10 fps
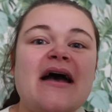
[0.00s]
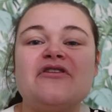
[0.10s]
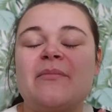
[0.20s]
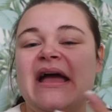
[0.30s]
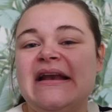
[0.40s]
if
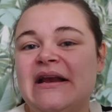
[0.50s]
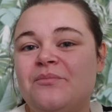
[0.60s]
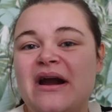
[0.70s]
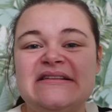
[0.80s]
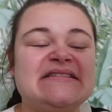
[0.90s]
you're buying any
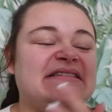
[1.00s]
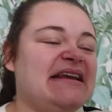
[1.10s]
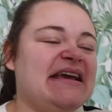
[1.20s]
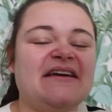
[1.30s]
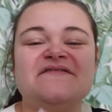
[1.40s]
presents,
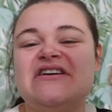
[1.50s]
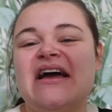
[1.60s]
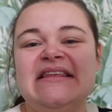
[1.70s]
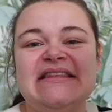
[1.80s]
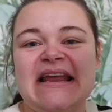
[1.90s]
any gifts,
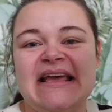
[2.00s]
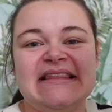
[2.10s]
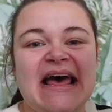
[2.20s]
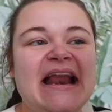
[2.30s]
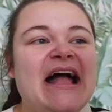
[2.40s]
anything like
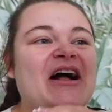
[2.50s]
that.